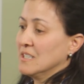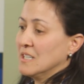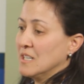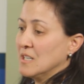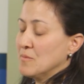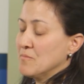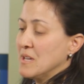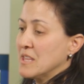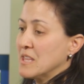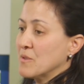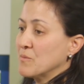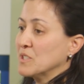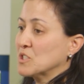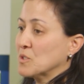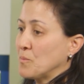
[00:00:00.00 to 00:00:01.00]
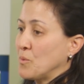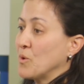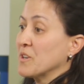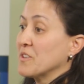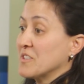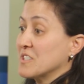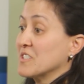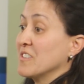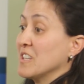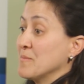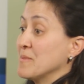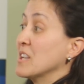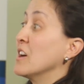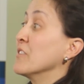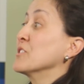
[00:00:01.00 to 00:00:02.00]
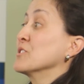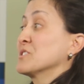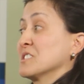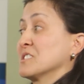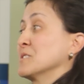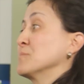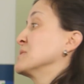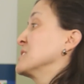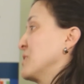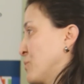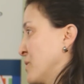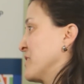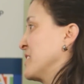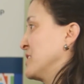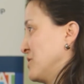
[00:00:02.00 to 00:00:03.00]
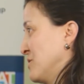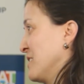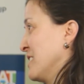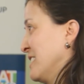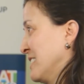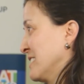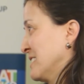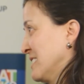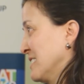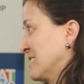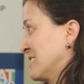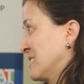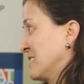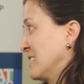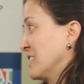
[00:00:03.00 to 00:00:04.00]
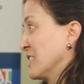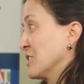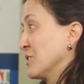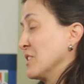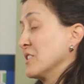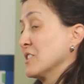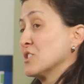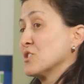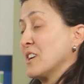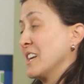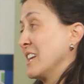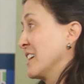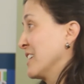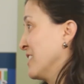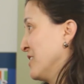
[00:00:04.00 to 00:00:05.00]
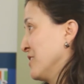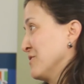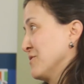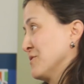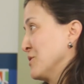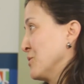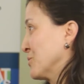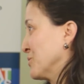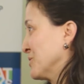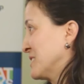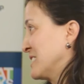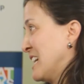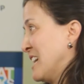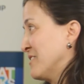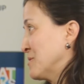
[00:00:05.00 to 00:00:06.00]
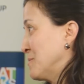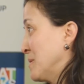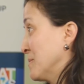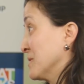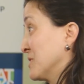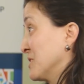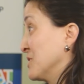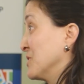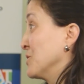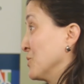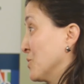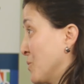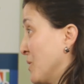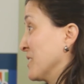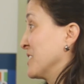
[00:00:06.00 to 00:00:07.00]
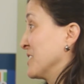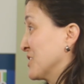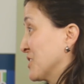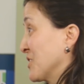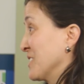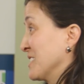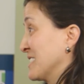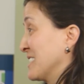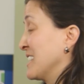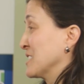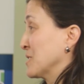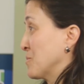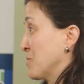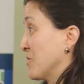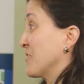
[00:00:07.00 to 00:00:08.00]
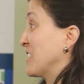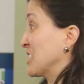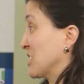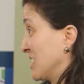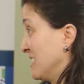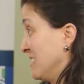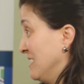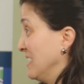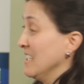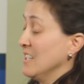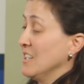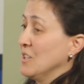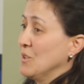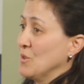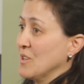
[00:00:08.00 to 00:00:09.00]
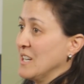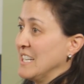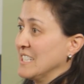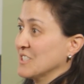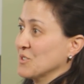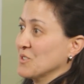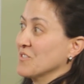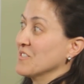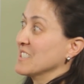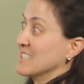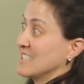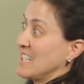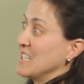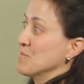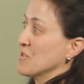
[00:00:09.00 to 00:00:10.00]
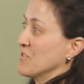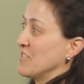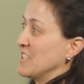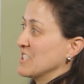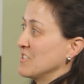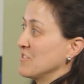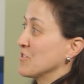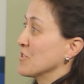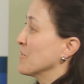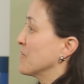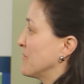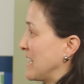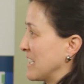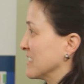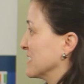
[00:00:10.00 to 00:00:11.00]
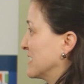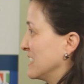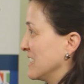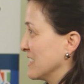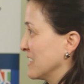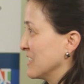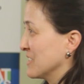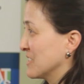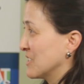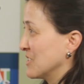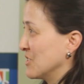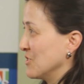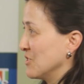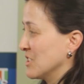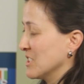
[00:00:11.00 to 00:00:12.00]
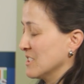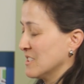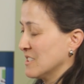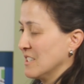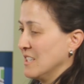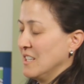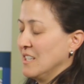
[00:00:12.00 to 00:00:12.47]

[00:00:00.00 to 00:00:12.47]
And then we support the development of those systems where they do not exist, including the training of local staff to be able to do quality assurance as a profession or as sort of the side profession for faculty at the institutions.